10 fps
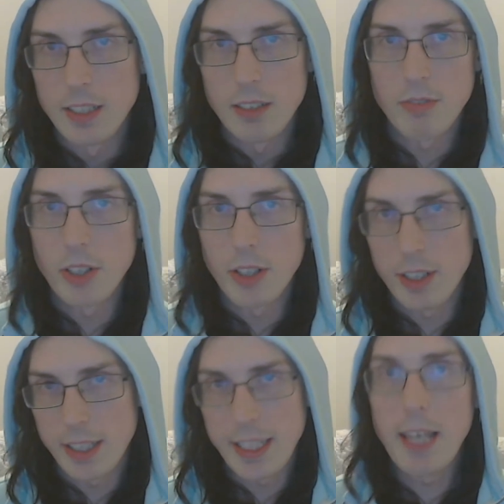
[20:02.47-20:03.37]
for
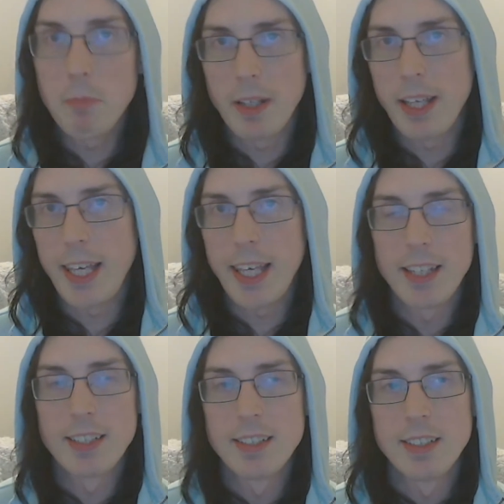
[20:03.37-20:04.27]
gameplay,
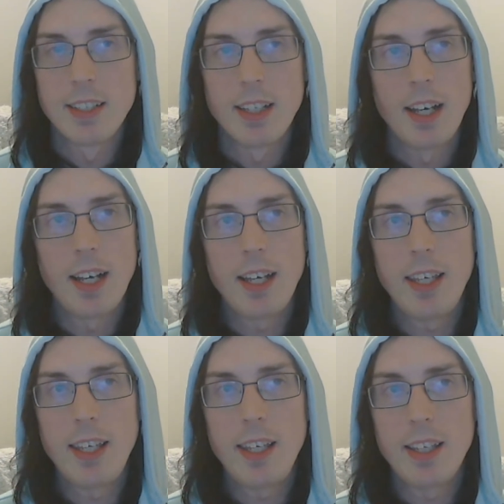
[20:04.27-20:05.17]

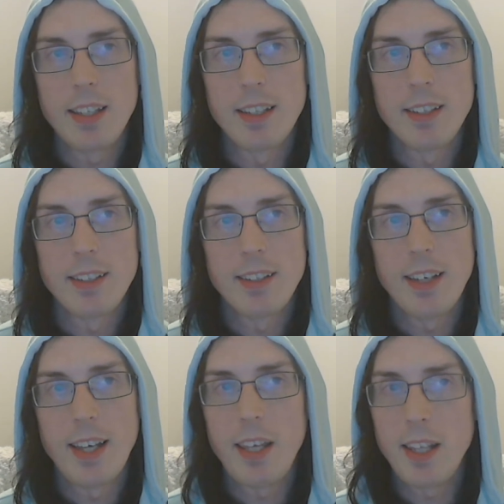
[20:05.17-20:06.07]
I
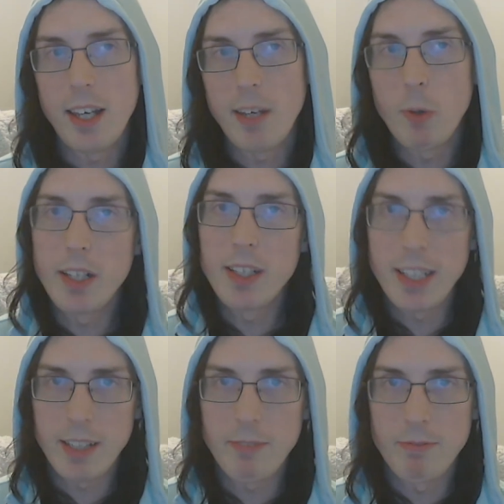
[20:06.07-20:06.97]
want
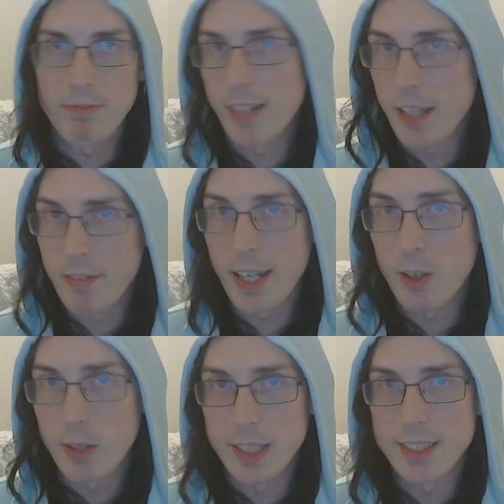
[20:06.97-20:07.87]
like 5
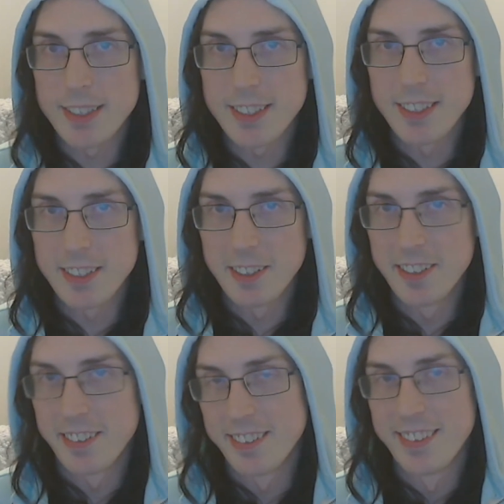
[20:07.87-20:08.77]
hours,
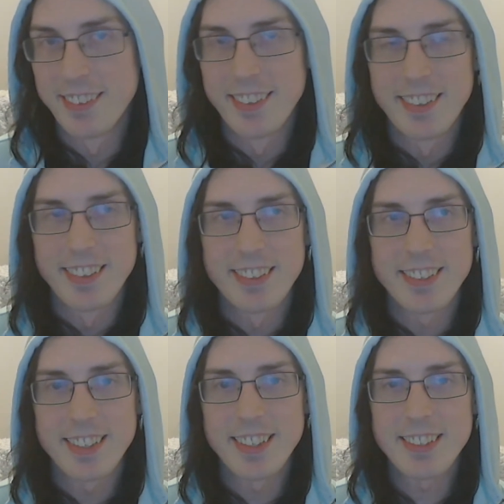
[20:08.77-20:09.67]

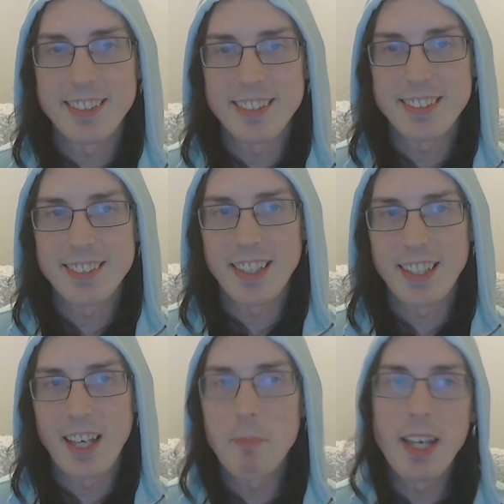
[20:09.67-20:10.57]
because
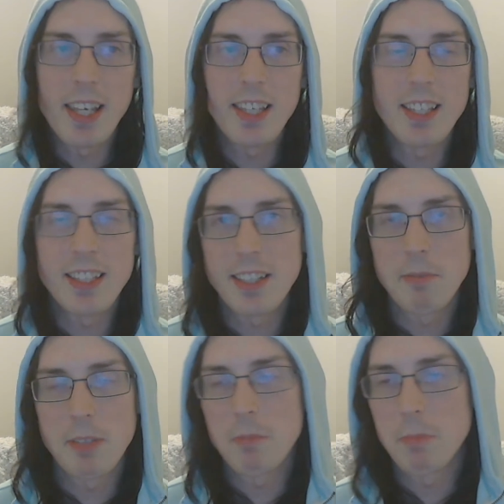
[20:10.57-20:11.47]
I might end
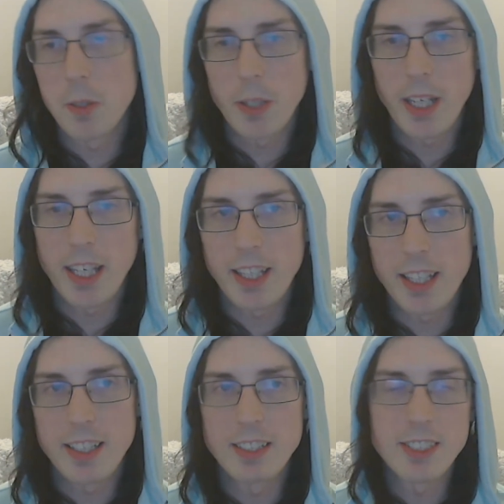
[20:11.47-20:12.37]
up uploading
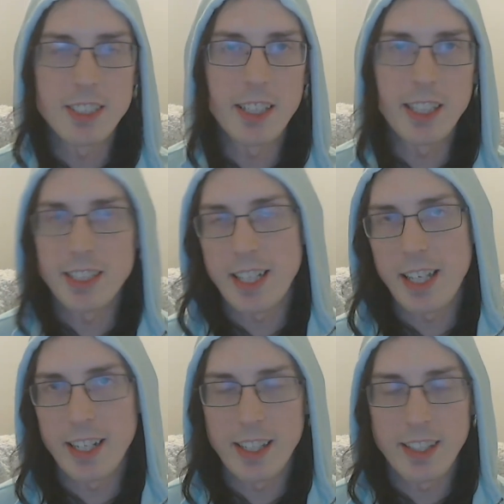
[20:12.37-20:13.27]
and then starting to
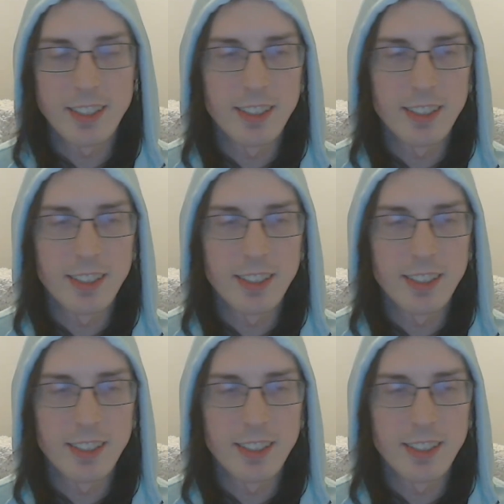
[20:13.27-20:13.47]
edit